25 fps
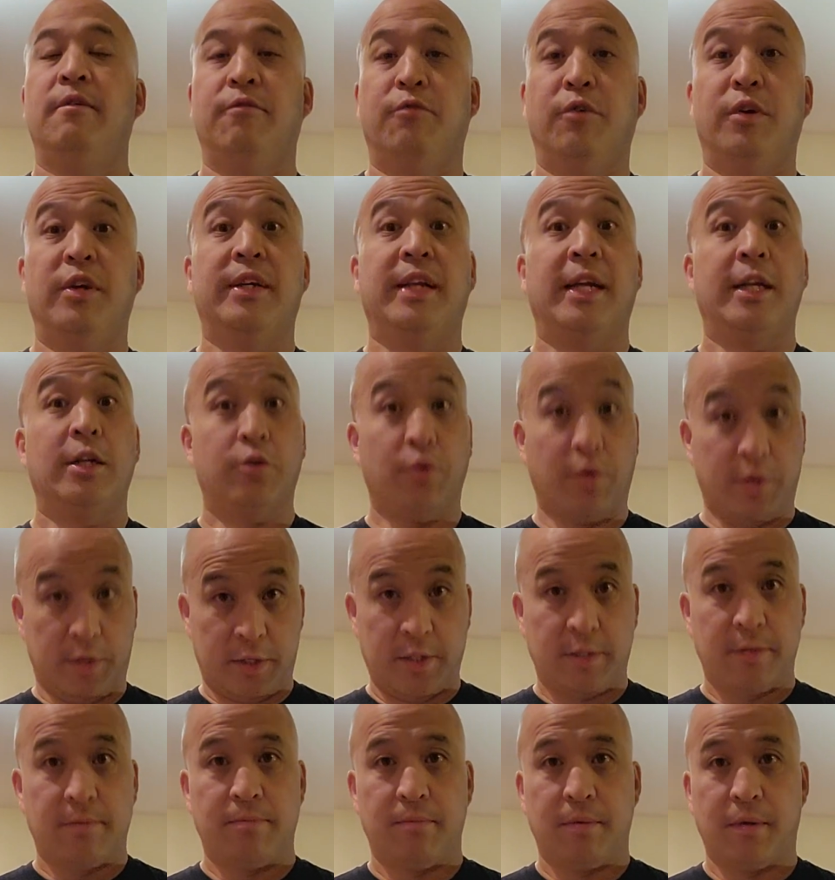very
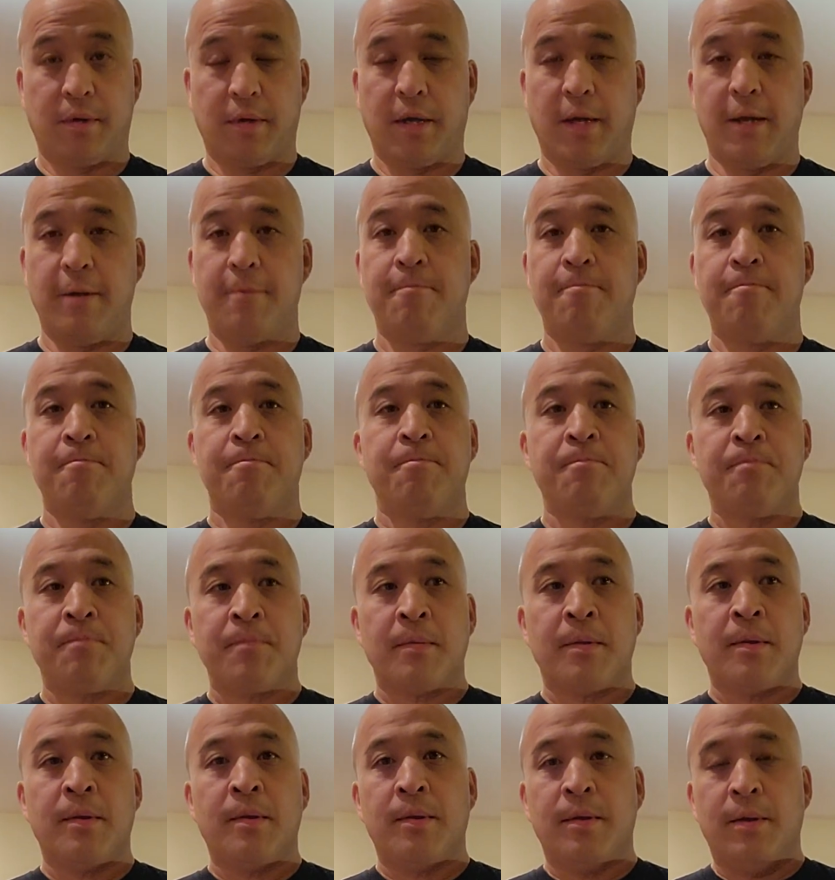dangerous, okay?
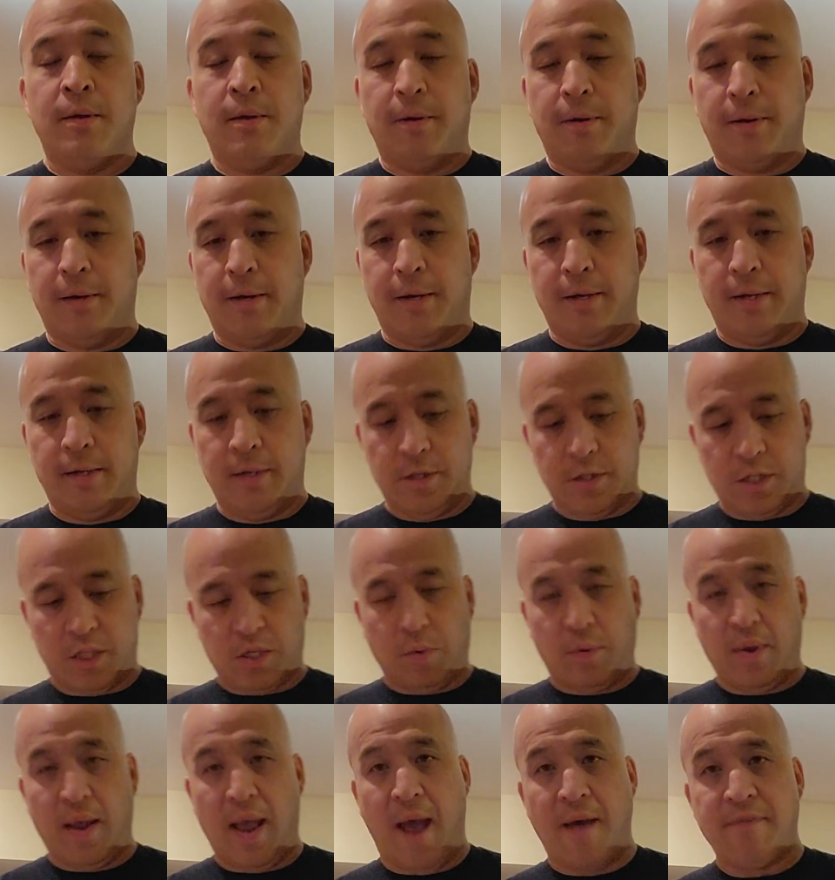
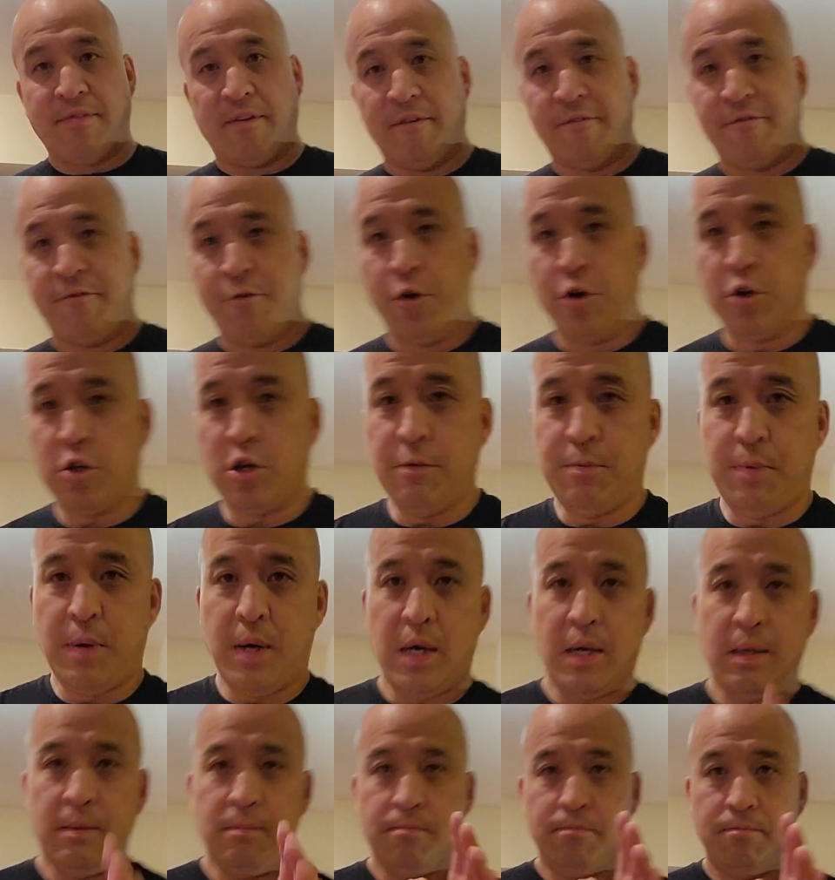So we have that vertical
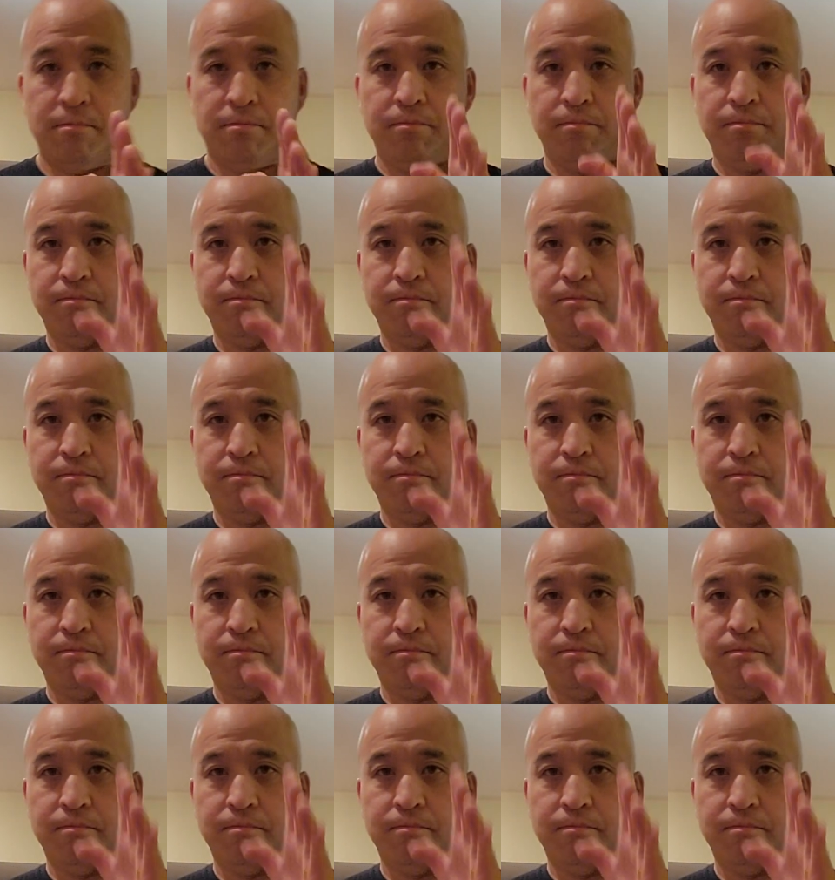palm.